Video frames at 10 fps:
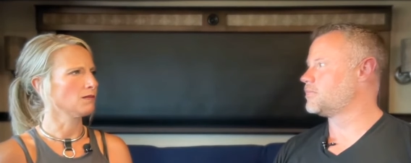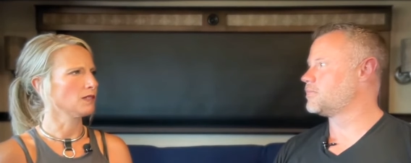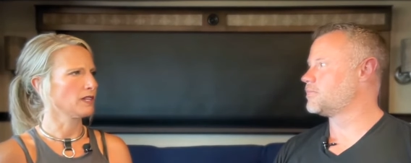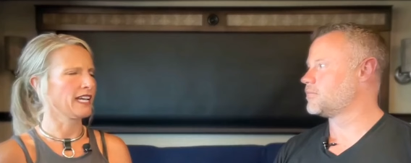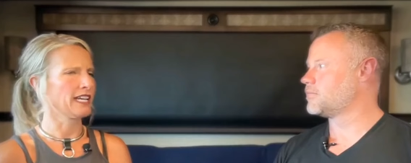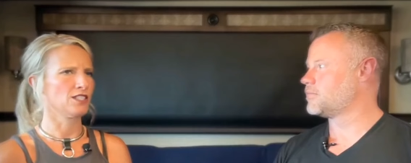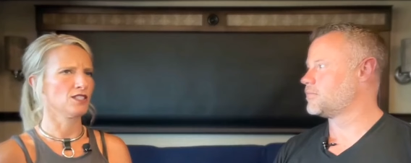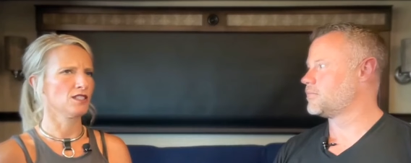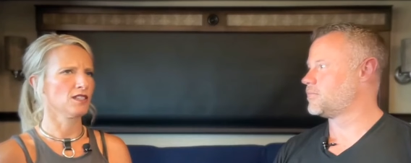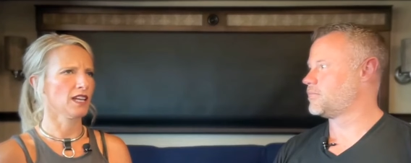Speaker 1: okay, I,
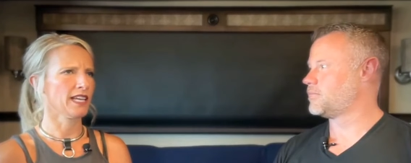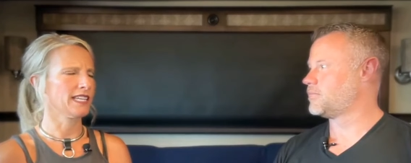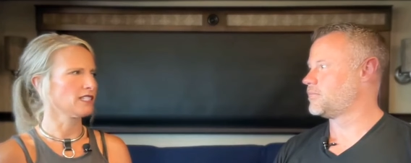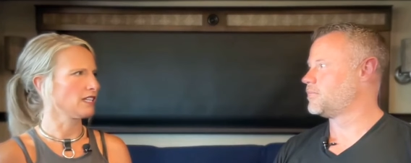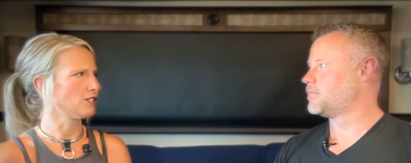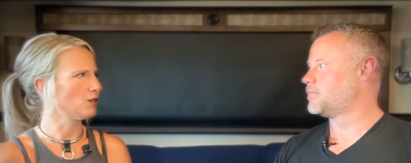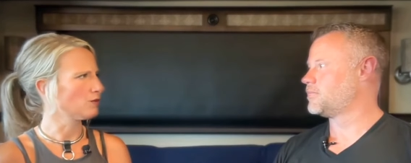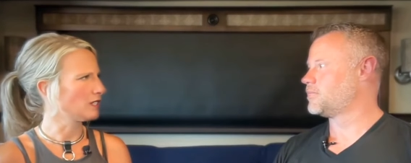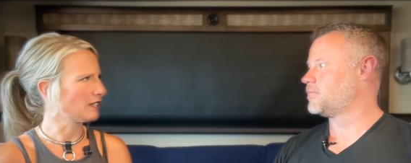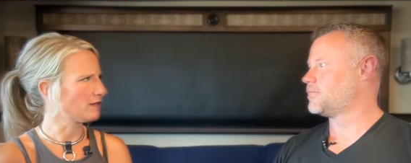I guess I don't
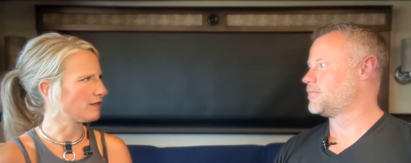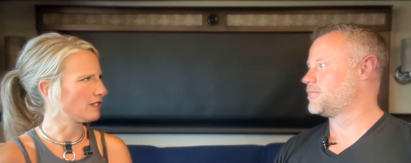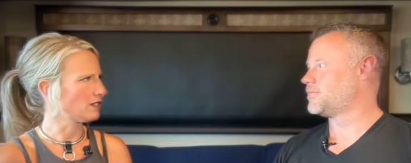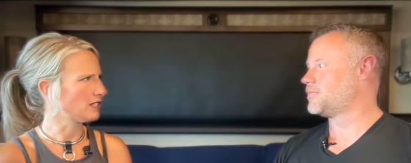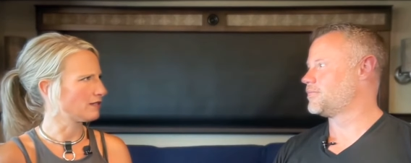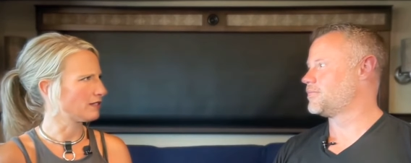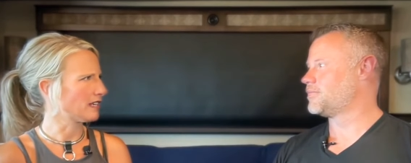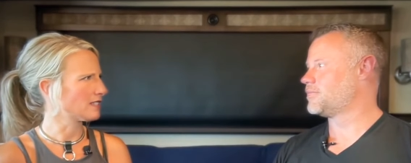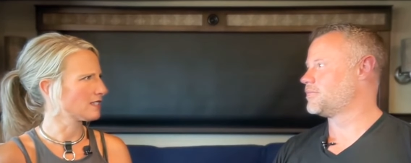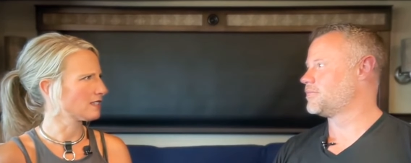really feel
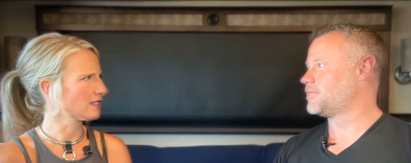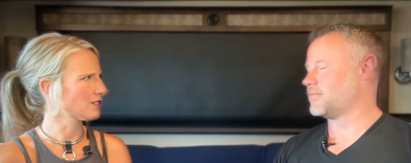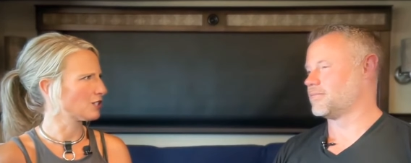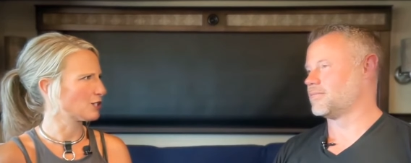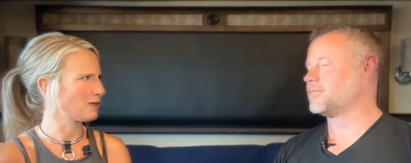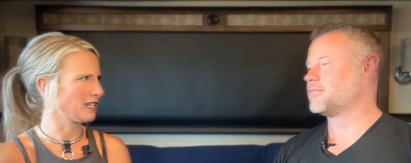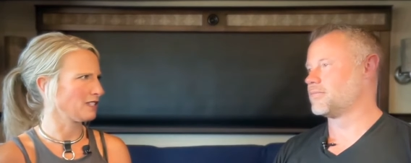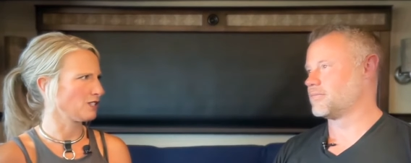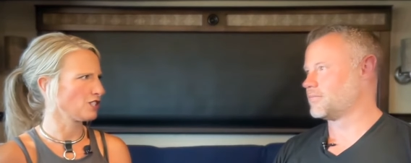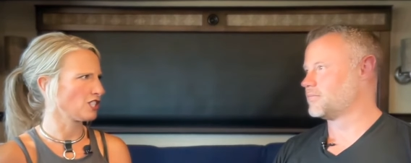different mm-hmm. just
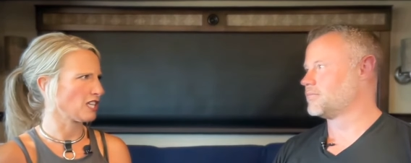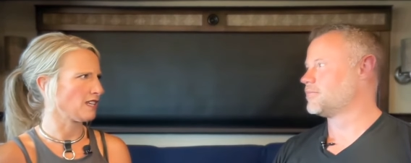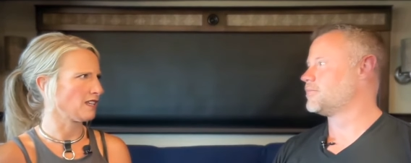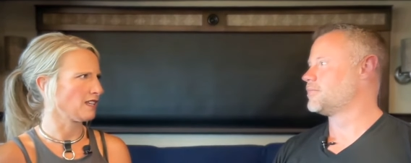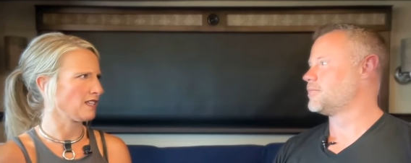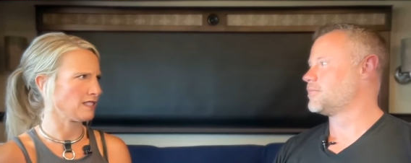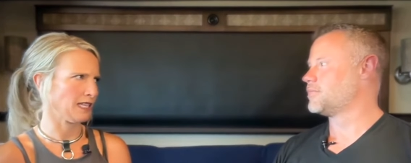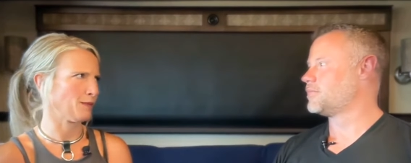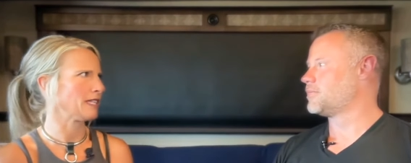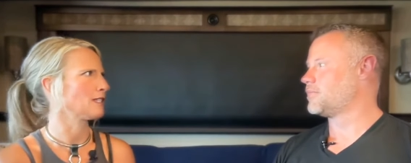because she is
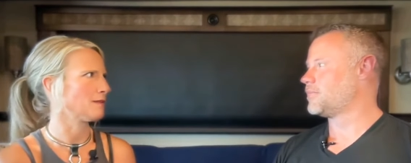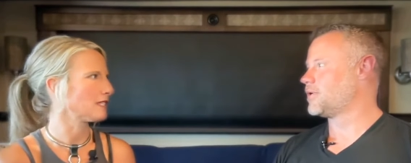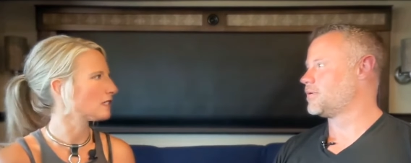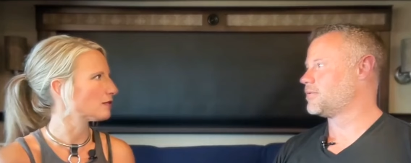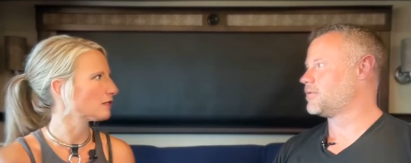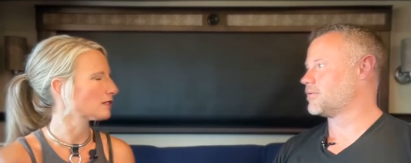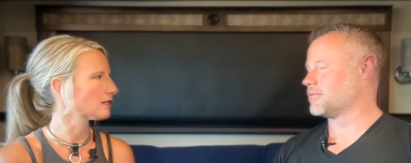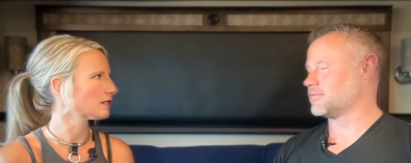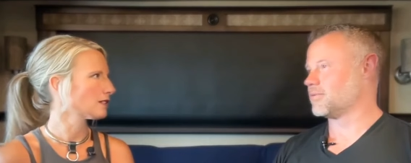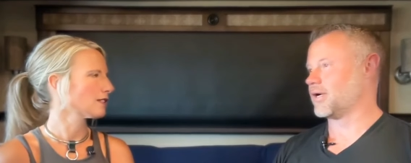now my submissive.
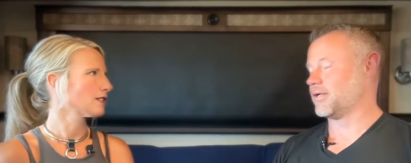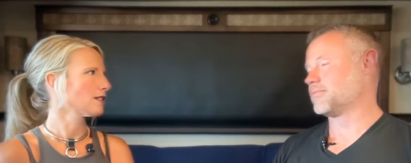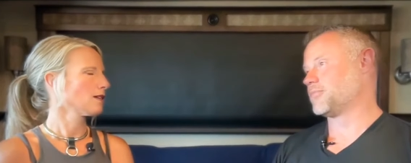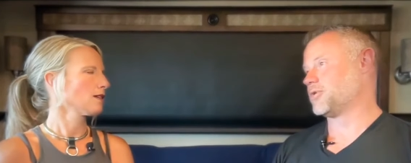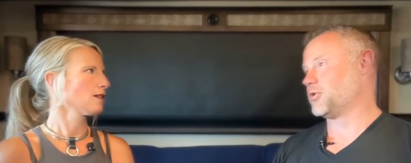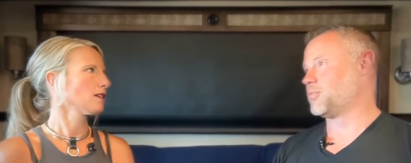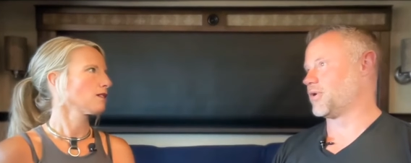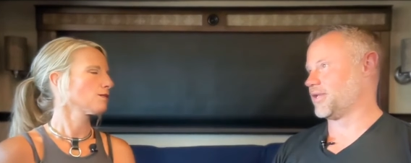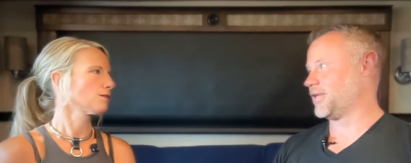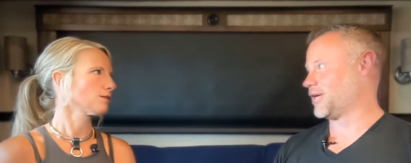
Speaker 2: Right. You put
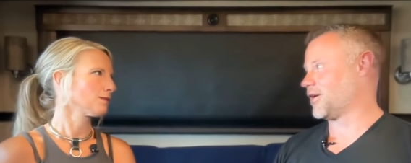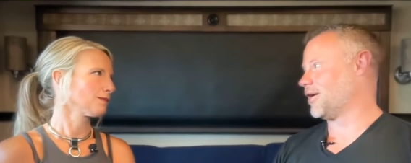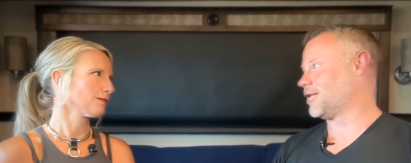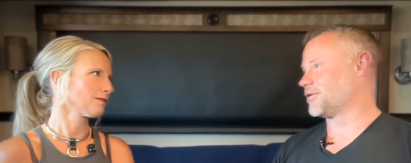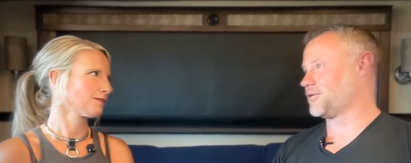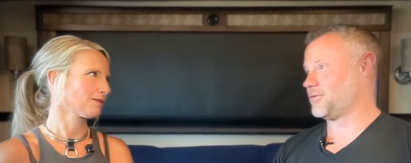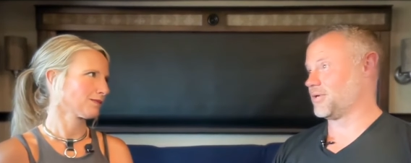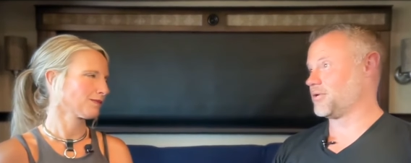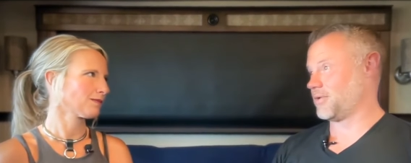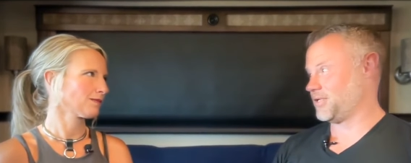on that collar, you
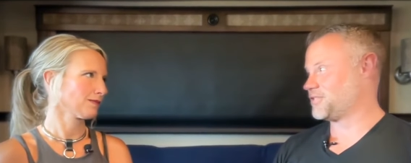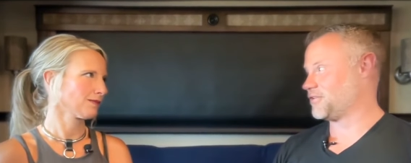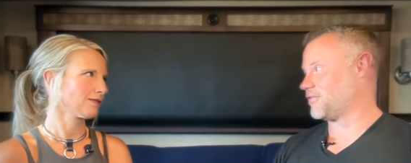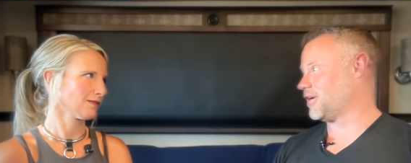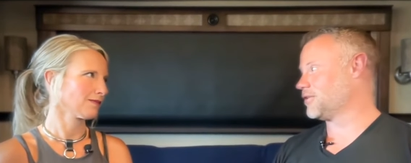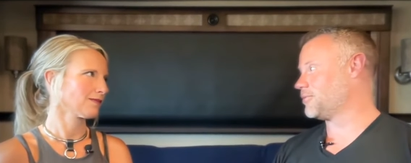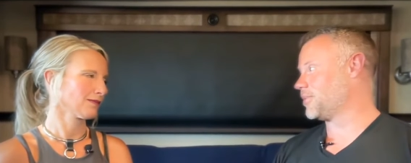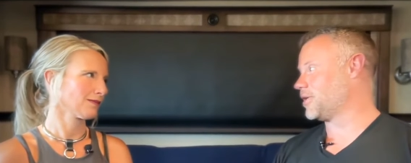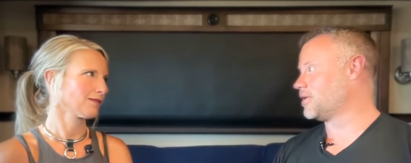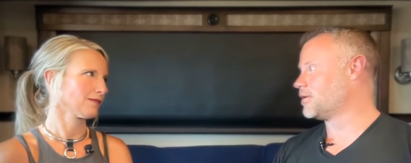agreed to follow
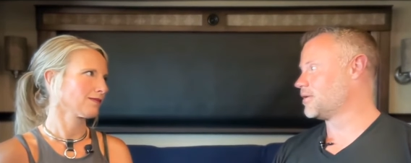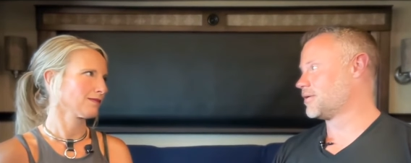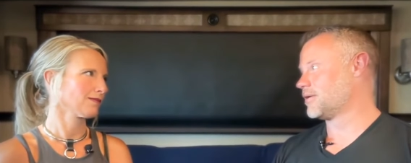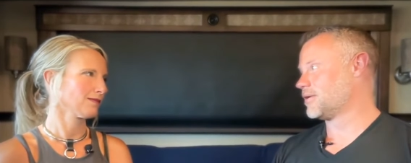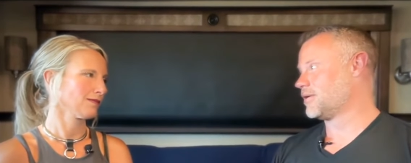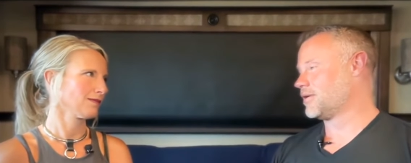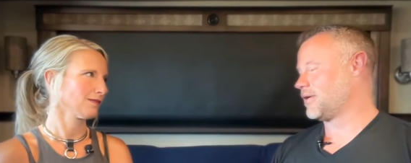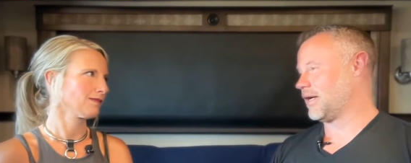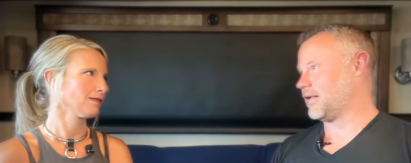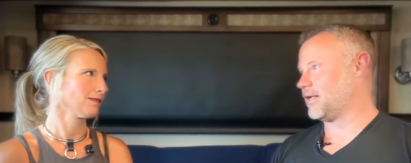me,
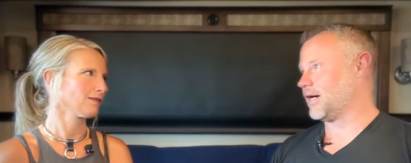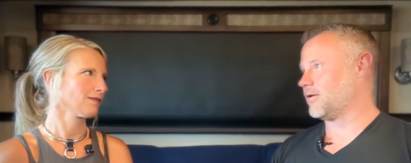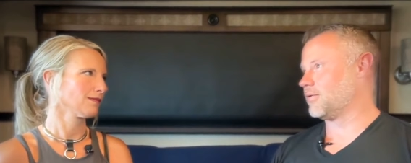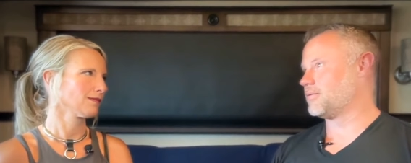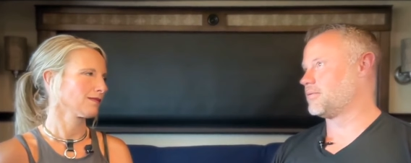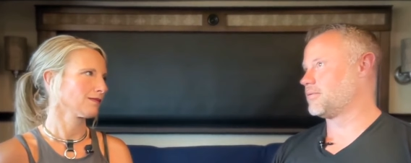and now